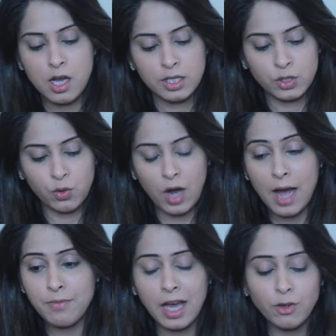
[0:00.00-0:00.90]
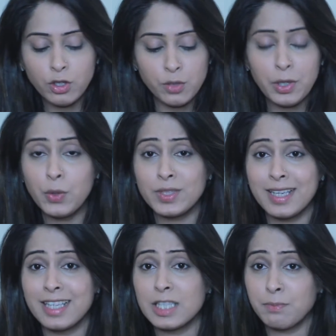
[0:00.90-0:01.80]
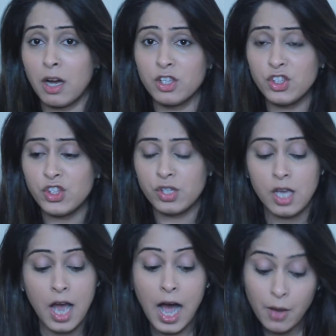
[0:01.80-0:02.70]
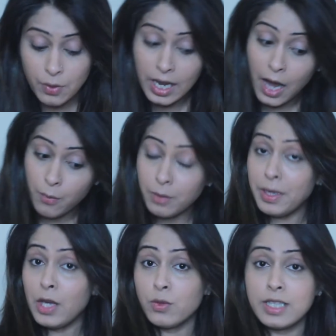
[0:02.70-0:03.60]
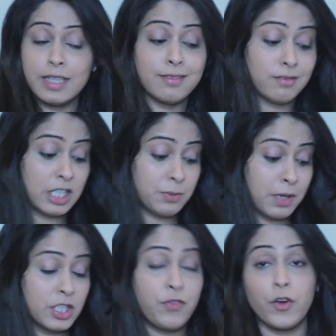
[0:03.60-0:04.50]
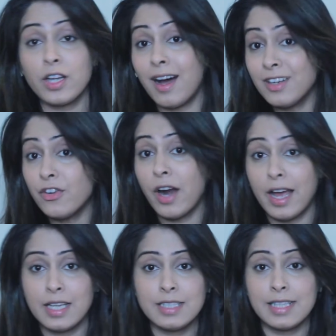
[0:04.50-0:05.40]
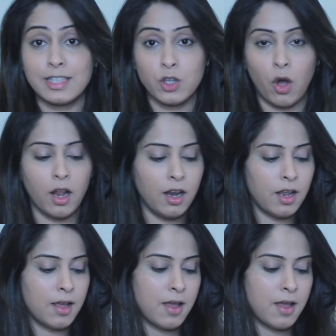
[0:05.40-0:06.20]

So I'm not going to be using the sponge. I will be using the sponge for the under eyes, that's all.